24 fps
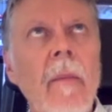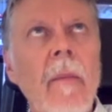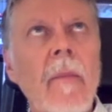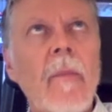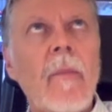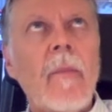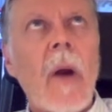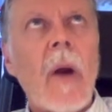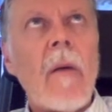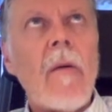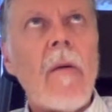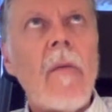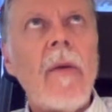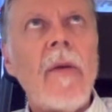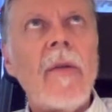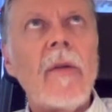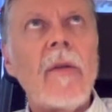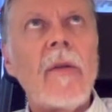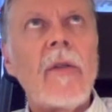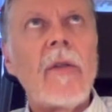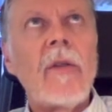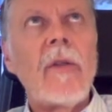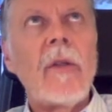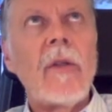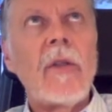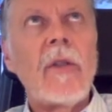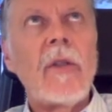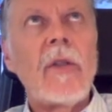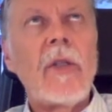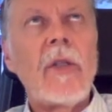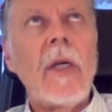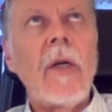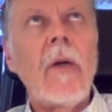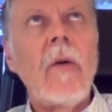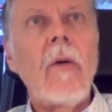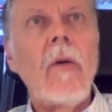probably the
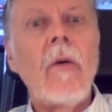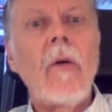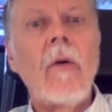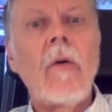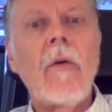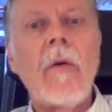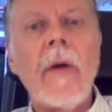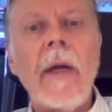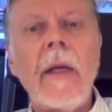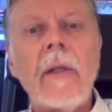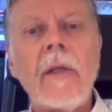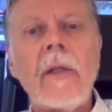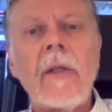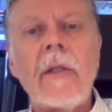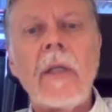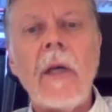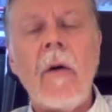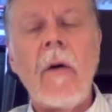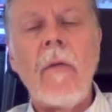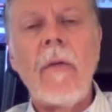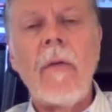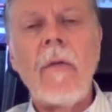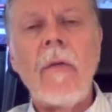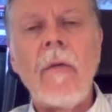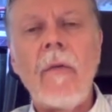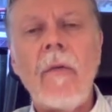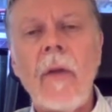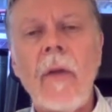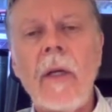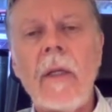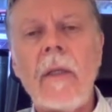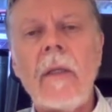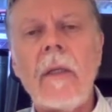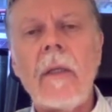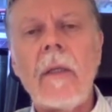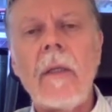single greatest
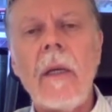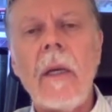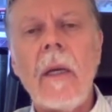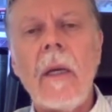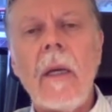self-inflicted